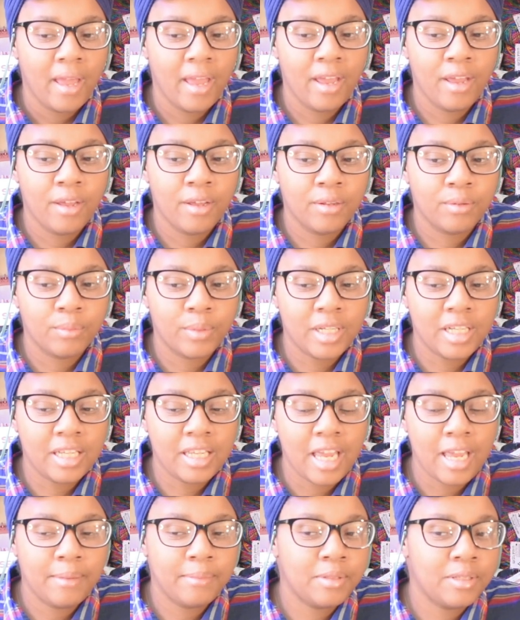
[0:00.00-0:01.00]
and when it
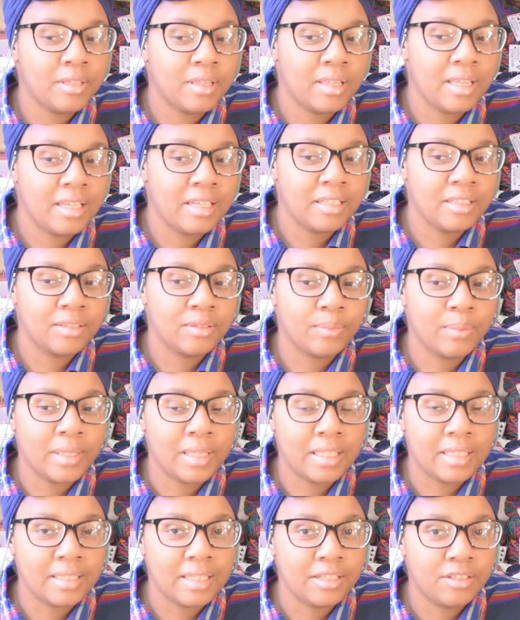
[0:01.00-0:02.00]
came to things
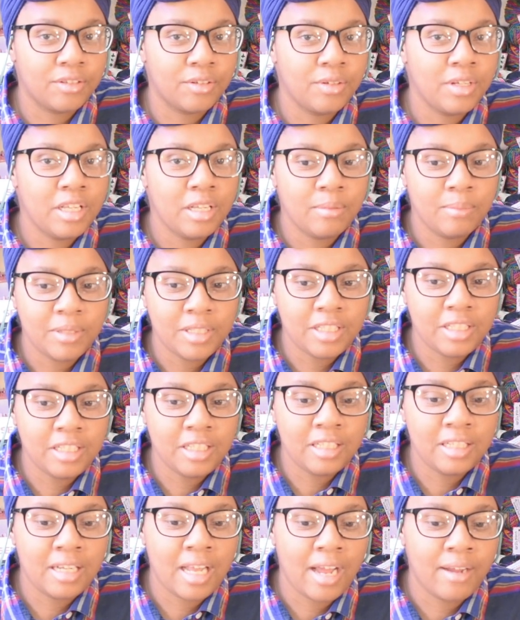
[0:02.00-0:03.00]
with the Sentro Knitting
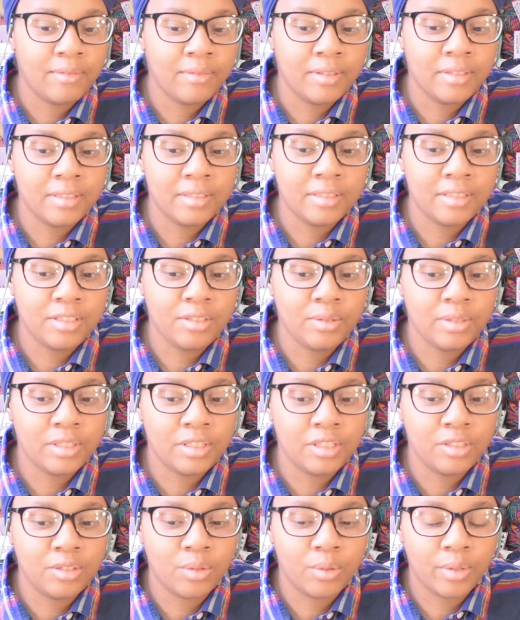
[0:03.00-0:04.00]
Machine, I was doing
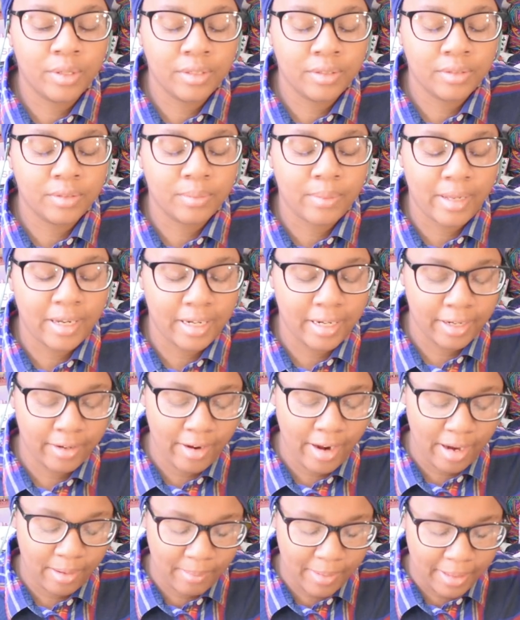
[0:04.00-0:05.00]
tutorials. Why did I
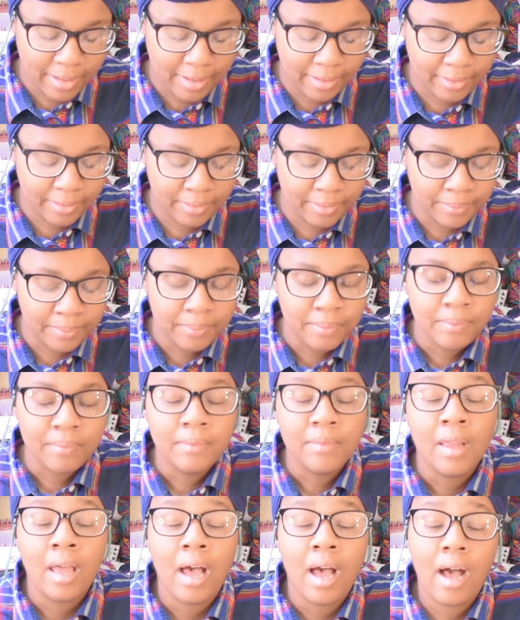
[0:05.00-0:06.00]
crack my knuckle?
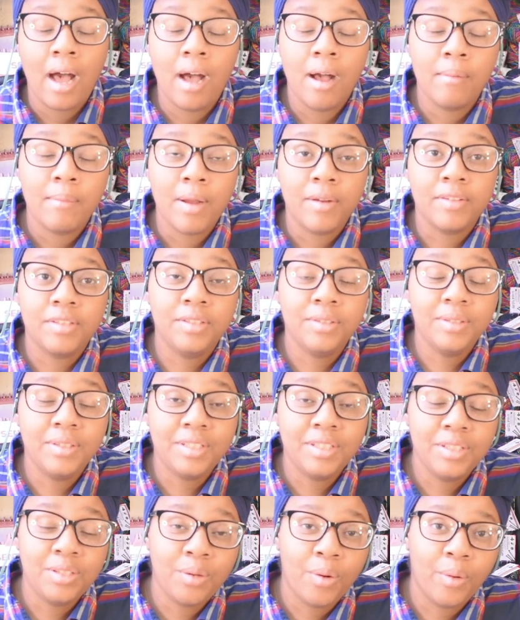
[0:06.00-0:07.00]
Um, I was doing
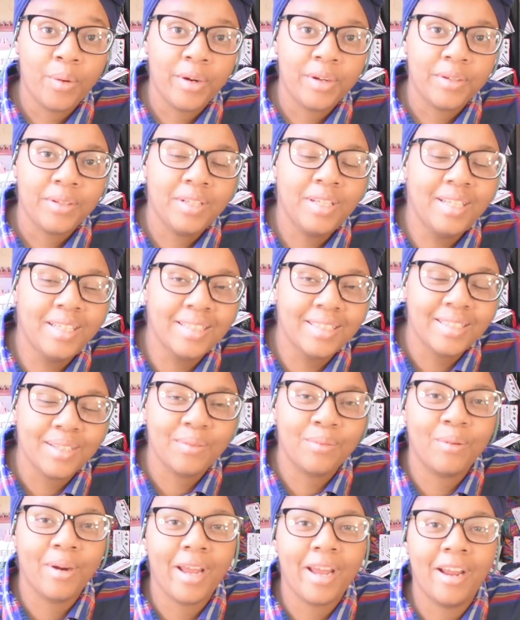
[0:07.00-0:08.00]
tutorials
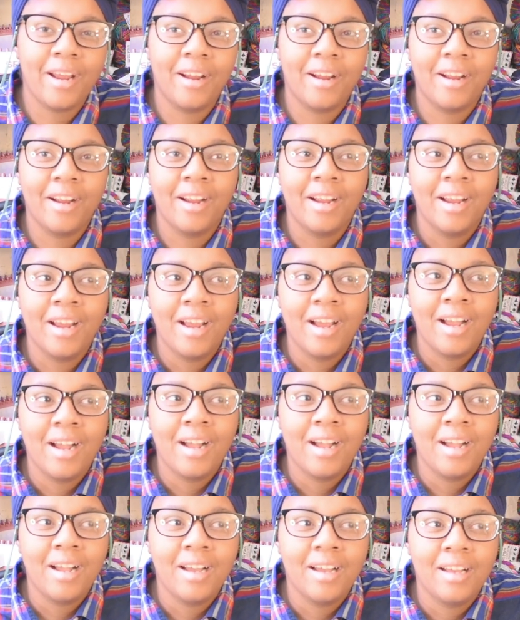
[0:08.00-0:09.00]
where
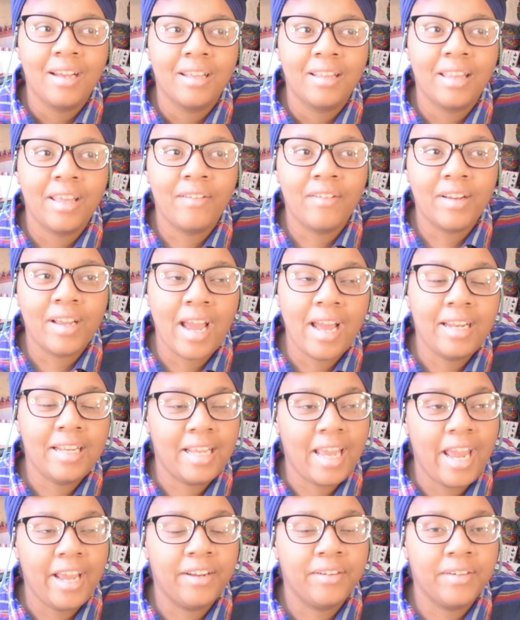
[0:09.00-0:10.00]
they were kind of
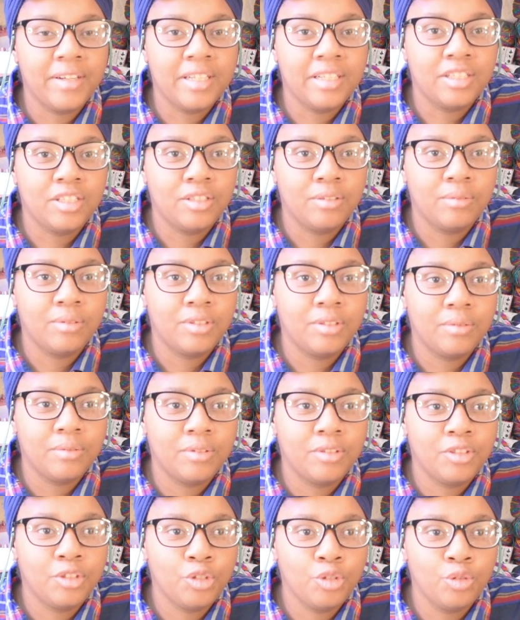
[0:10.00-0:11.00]
catering
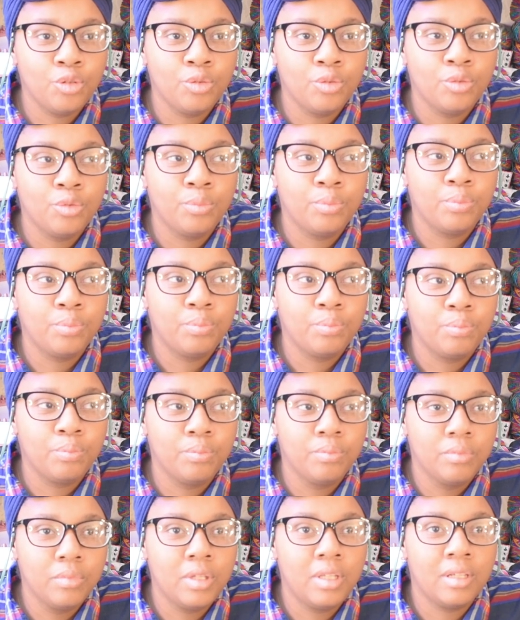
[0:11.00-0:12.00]
to
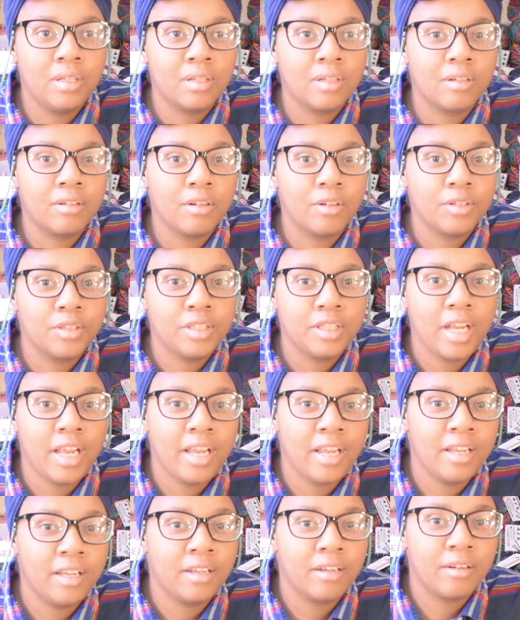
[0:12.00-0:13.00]
the
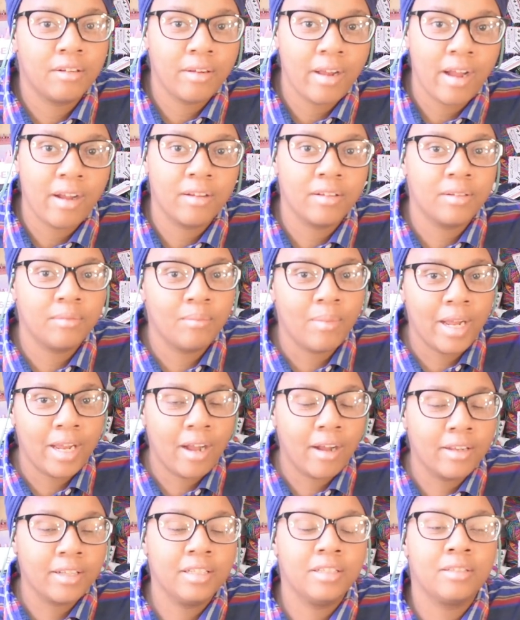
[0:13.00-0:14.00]
crochet crowd in my
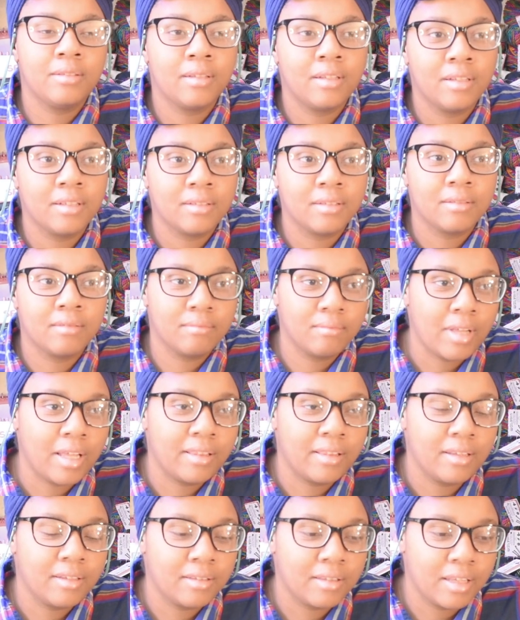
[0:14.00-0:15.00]
audience because I
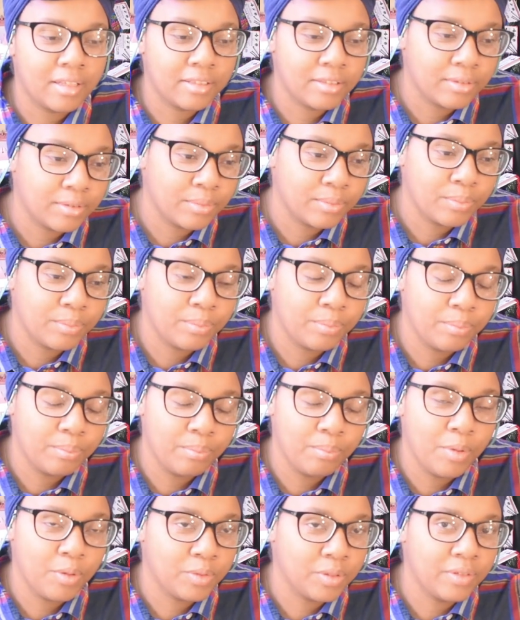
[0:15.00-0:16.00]
think that's
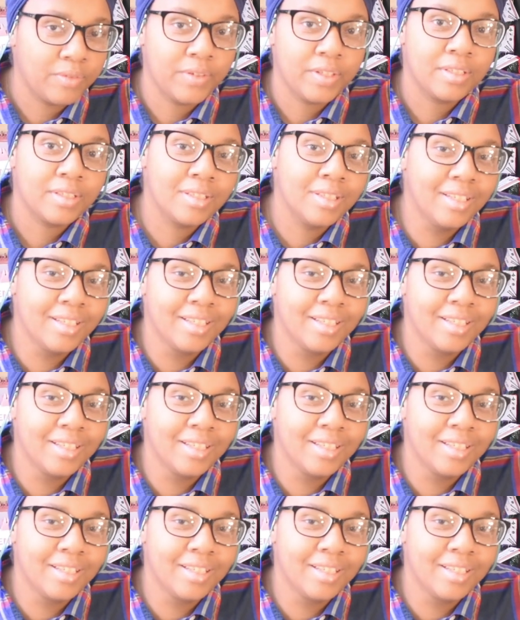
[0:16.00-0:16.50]
most of us